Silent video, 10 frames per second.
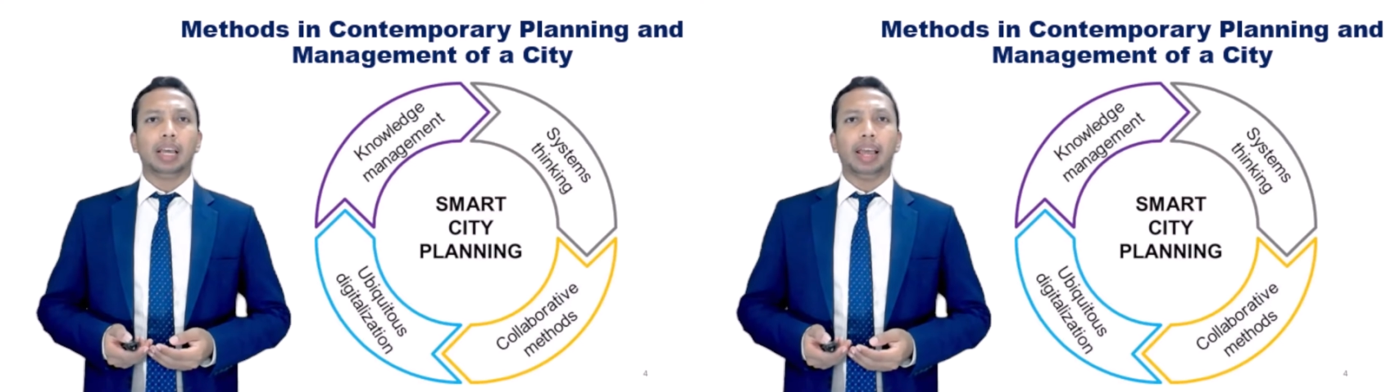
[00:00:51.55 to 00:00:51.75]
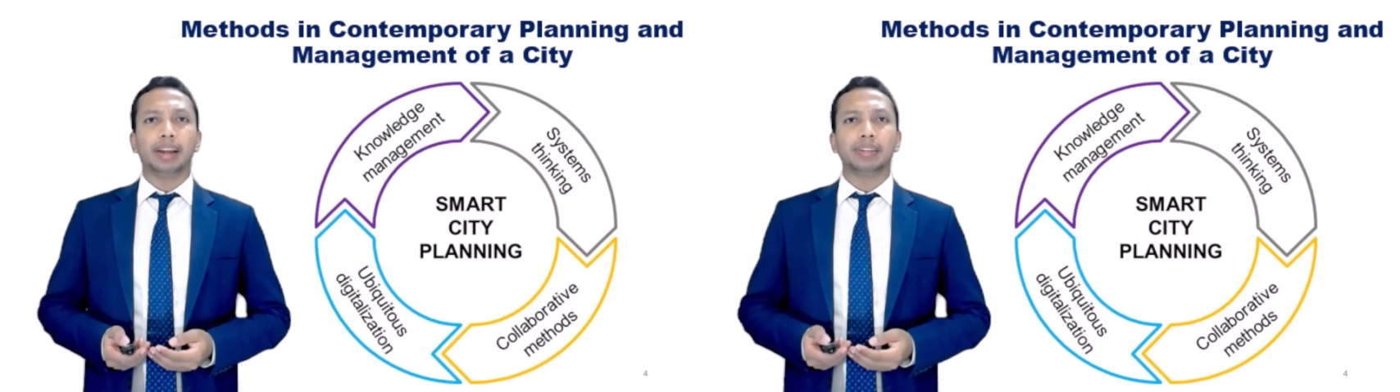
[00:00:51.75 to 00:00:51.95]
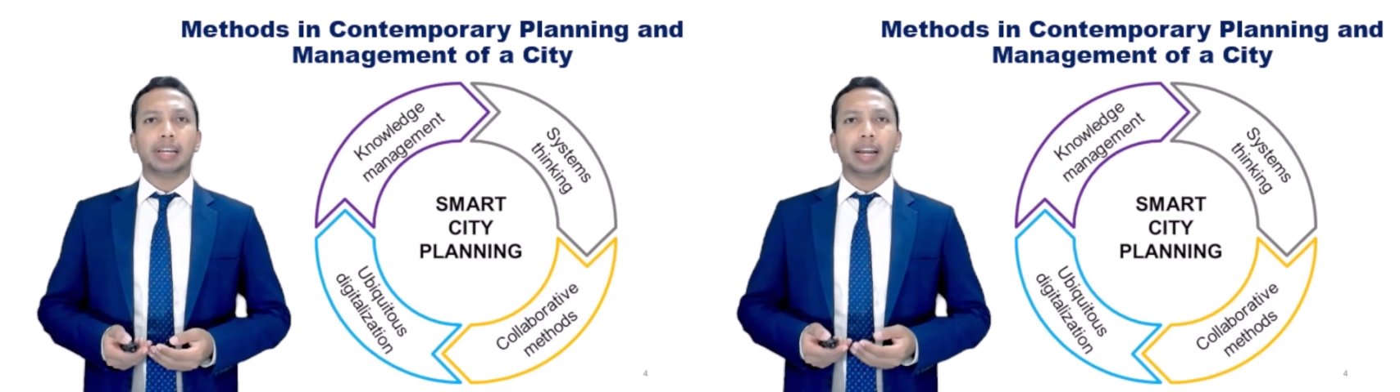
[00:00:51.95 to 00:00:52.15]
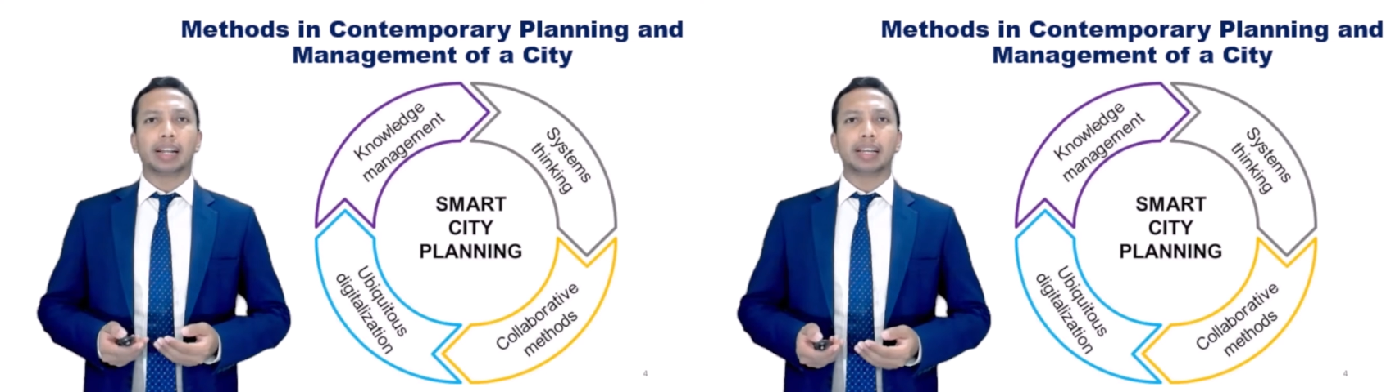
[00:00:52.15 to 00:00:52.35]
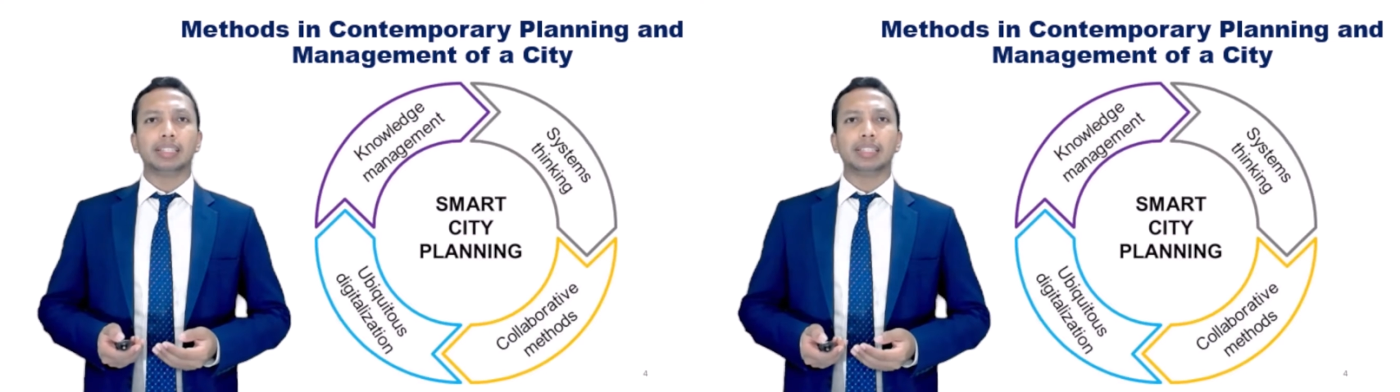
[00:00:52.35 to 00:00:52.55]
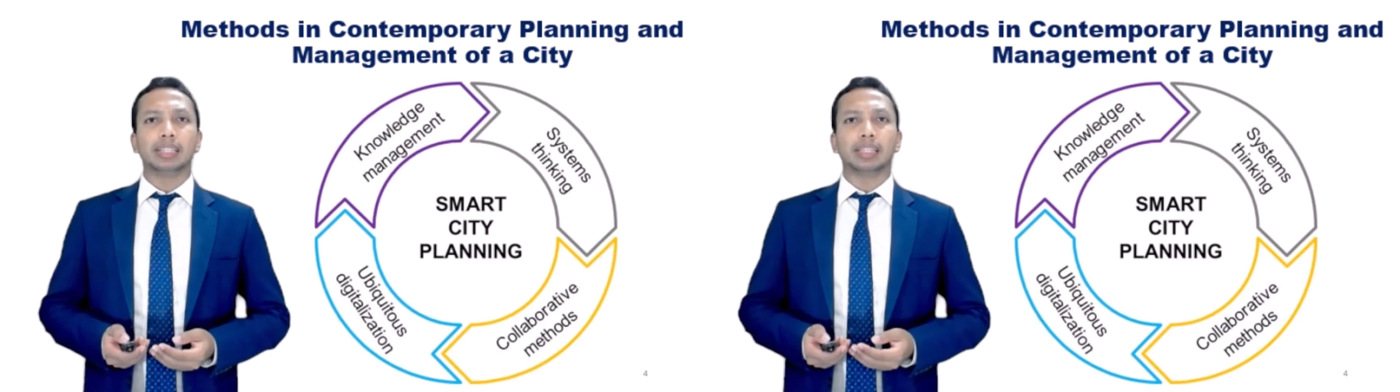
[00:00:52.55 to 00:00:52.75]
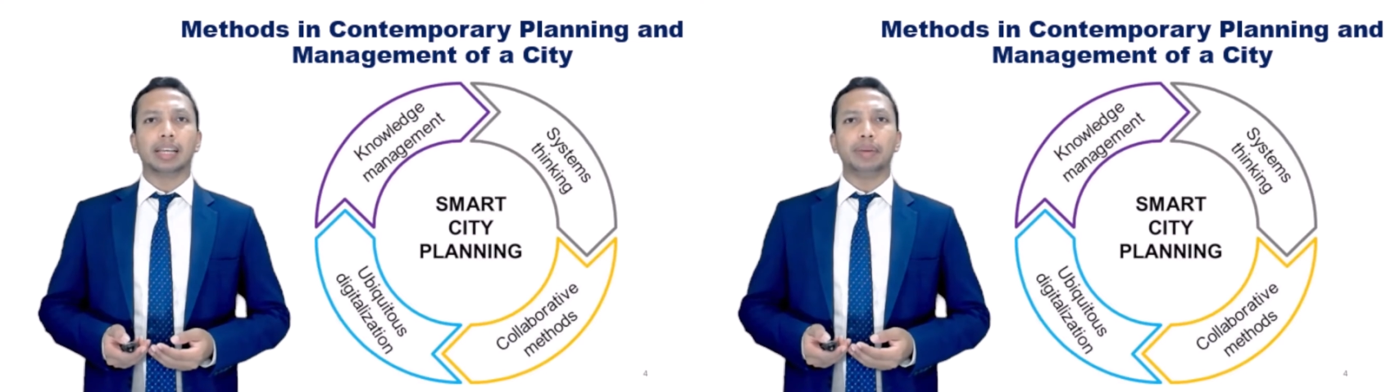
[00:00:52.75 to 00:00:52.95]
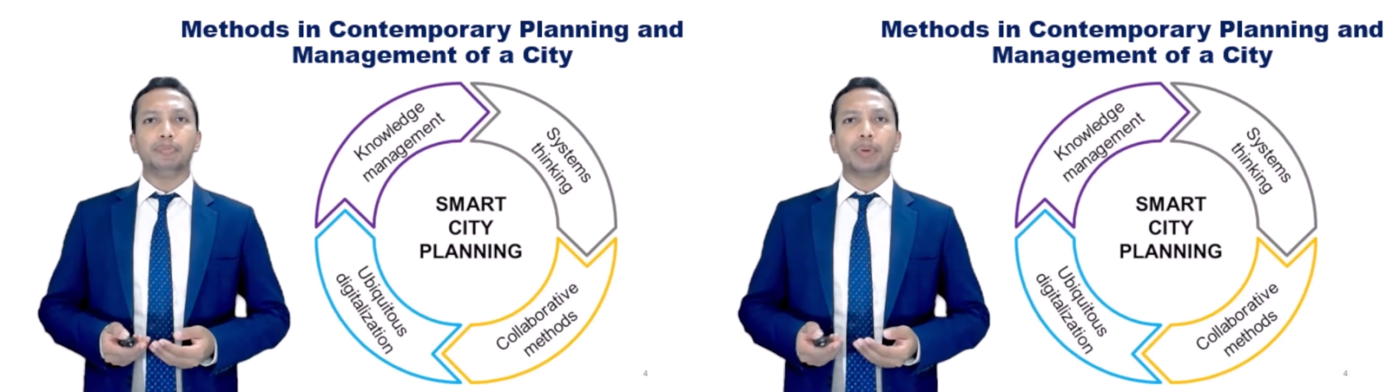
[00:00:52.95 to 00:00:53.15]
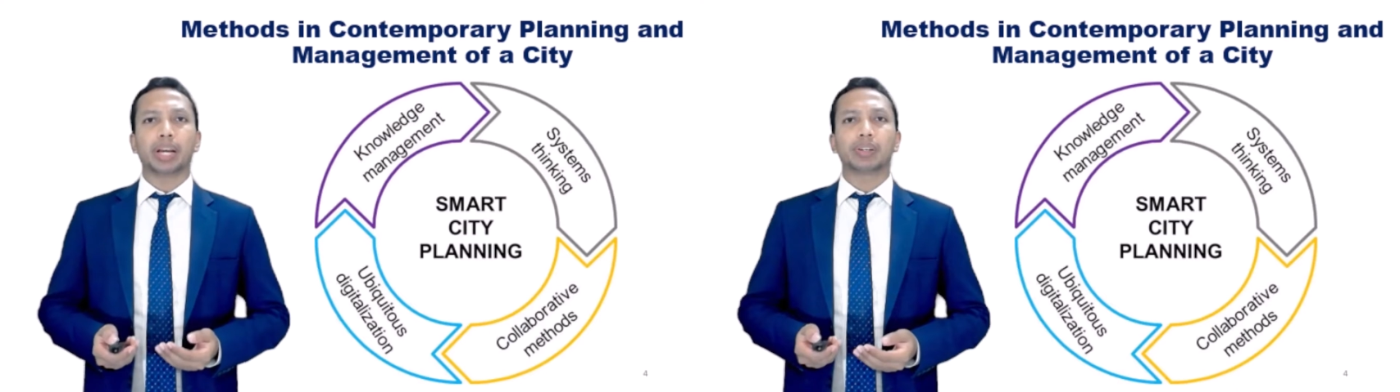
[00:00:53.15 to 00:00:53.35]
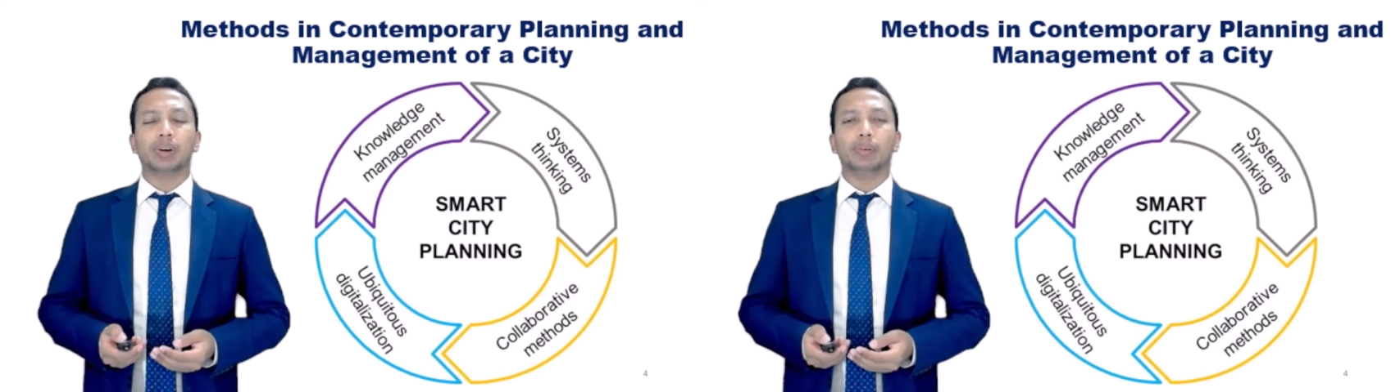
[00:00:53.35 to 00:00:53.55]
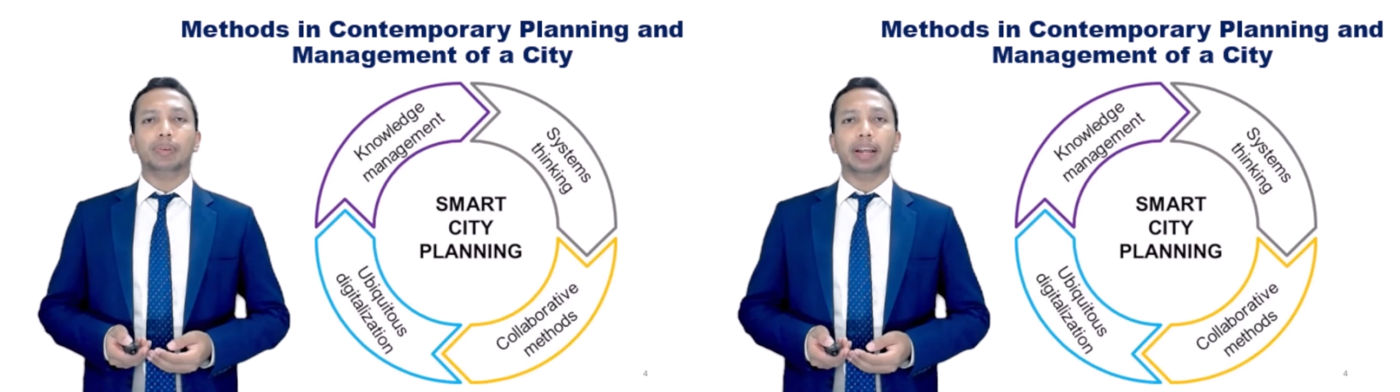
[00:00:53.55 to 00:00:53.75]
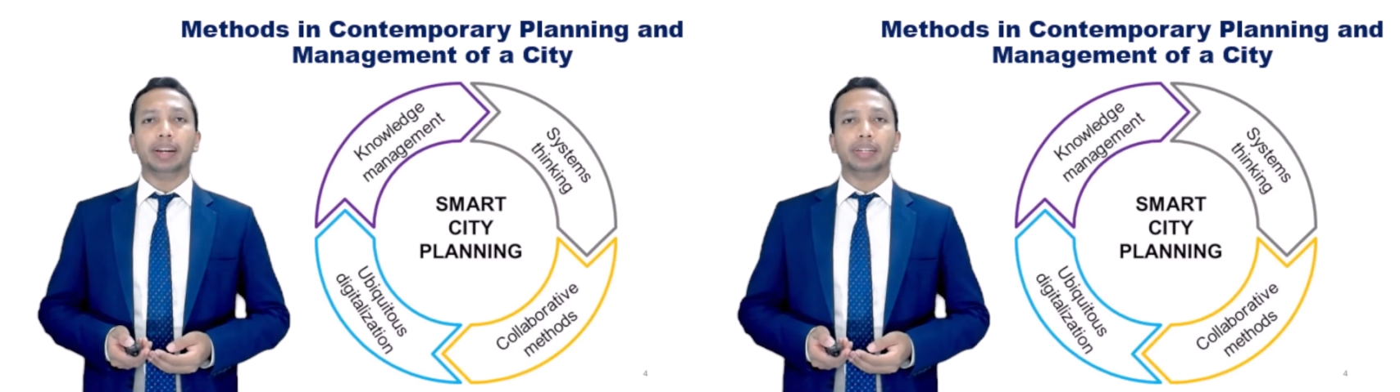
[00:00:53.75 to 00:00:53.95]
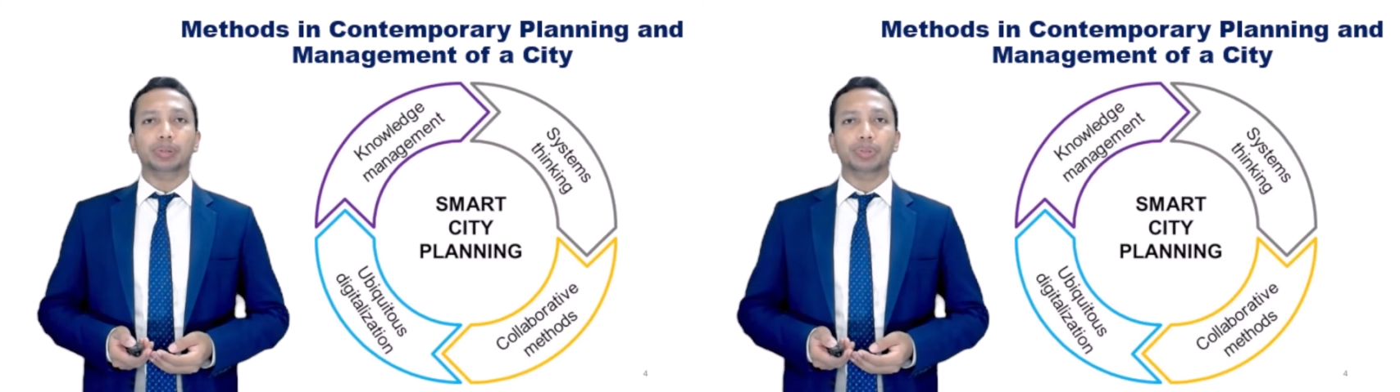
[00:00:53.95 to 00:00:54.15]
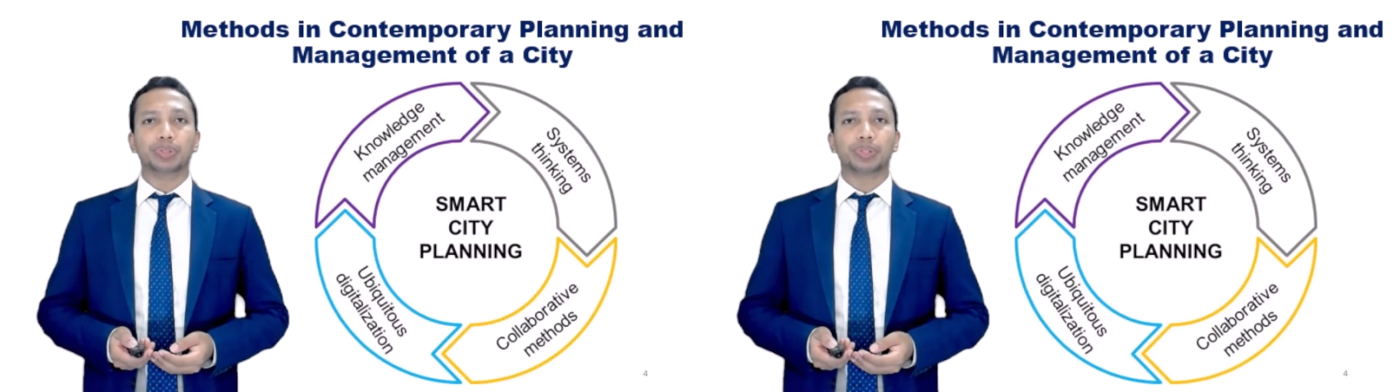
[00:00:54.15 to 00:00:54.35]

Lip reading: and analyzing the impact of land use.